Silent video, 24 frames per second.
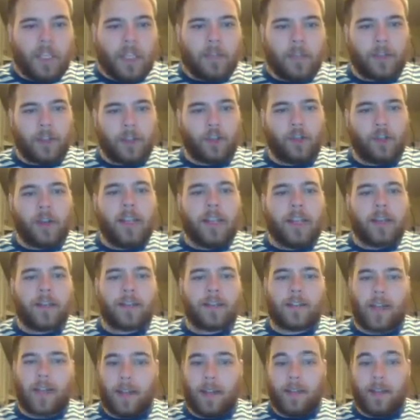The trick is,
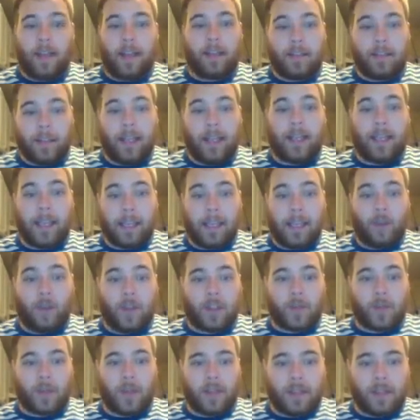and they get you this way.